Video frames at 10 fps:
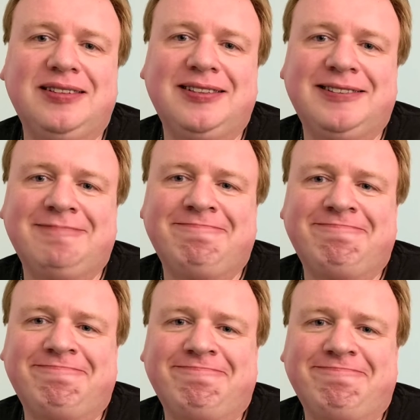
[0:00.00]

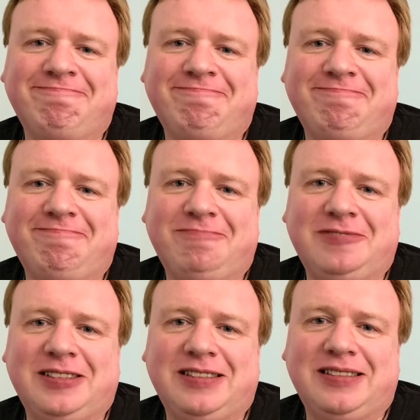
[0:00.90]

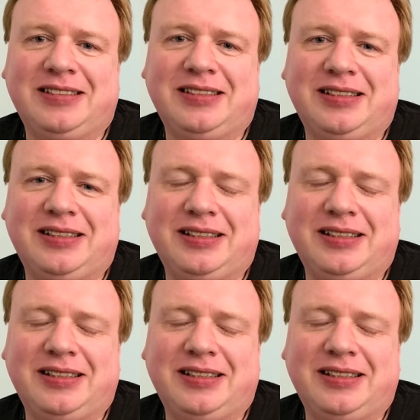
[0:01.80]
Nobody speaks.